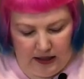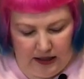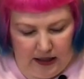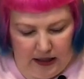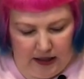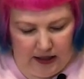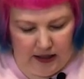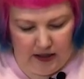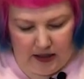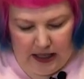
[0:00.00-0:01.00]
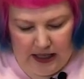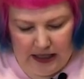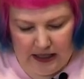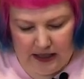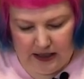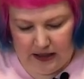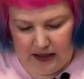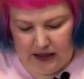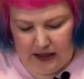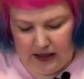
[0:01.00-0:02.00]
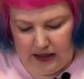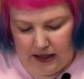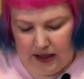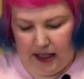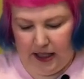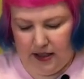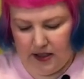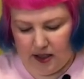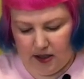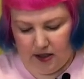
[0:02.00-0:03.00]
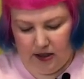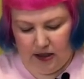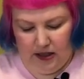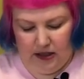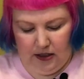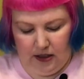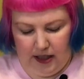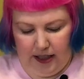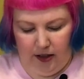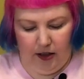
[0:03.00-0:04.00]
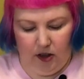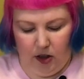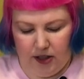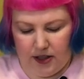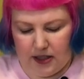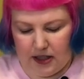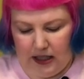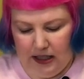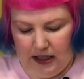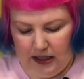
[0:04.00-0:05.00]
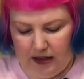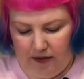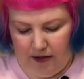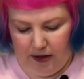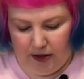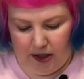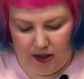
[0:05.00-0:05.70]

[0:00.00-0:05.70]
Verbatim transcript: And, okay, so I notice uh,